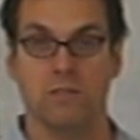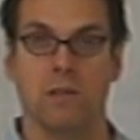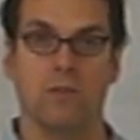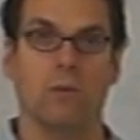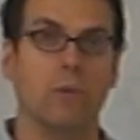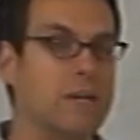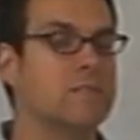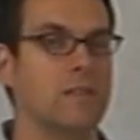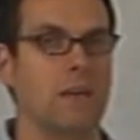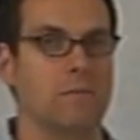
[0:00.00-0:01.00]

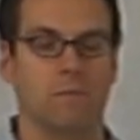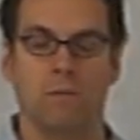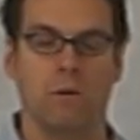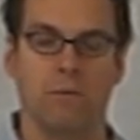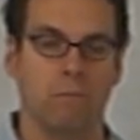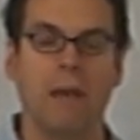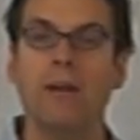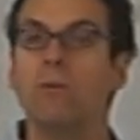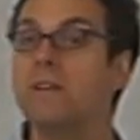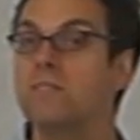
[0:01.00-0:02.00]
The
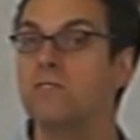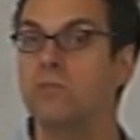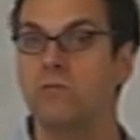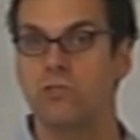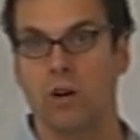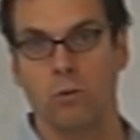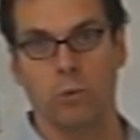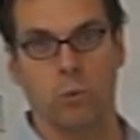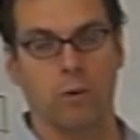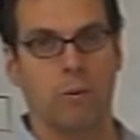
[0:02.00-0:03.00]
main reason students struggle
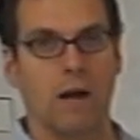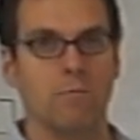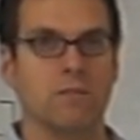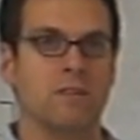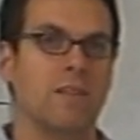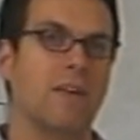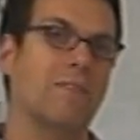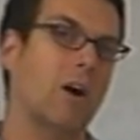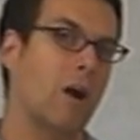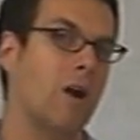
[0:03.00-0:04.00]
with word problems is that they
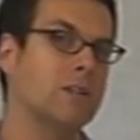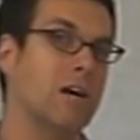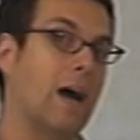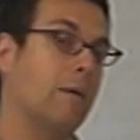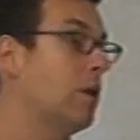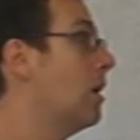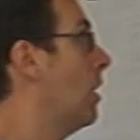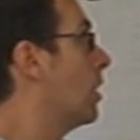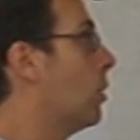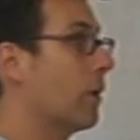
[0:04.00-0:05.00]
have a hard time
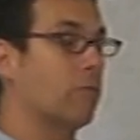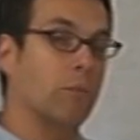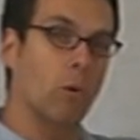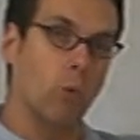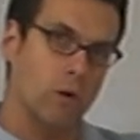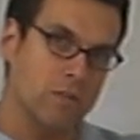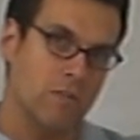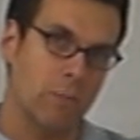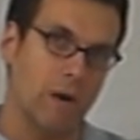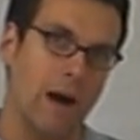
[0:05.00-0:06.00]
going from the words
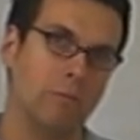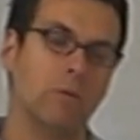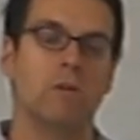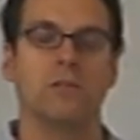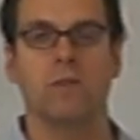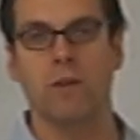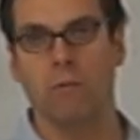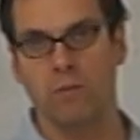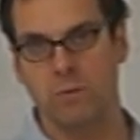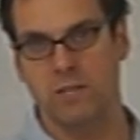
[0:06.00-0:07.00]
of the problem to the
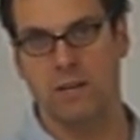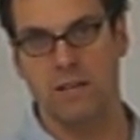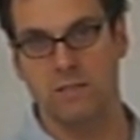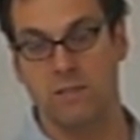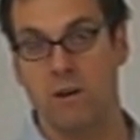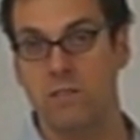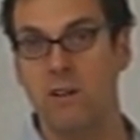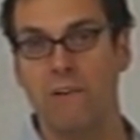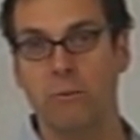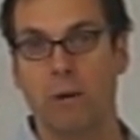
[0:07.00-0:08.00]
arithmetic necessary to
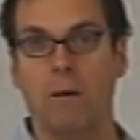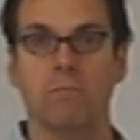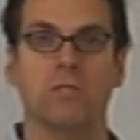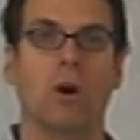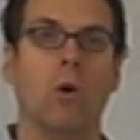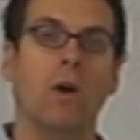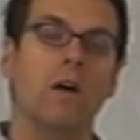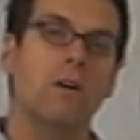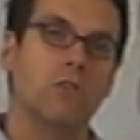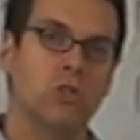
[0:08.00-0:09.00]
solve the problem. So
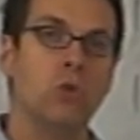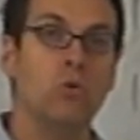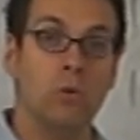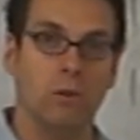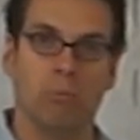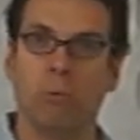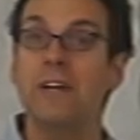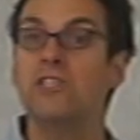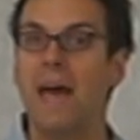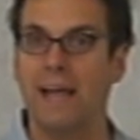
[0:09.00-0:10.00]
To
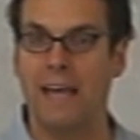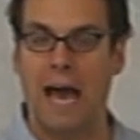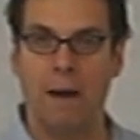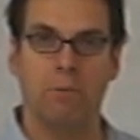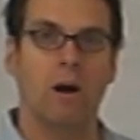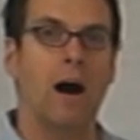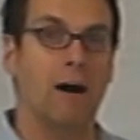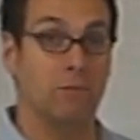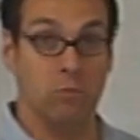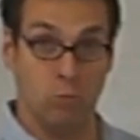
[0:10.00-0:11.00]
bridge that gap,
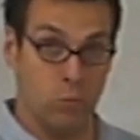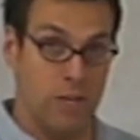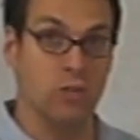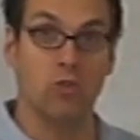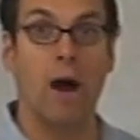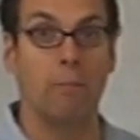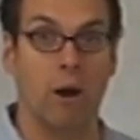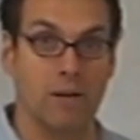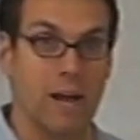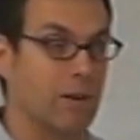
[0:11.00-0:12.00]
we draw
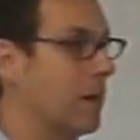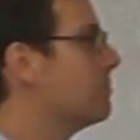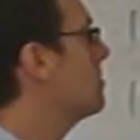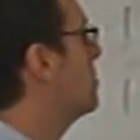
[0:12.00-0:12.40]
bar diagrams.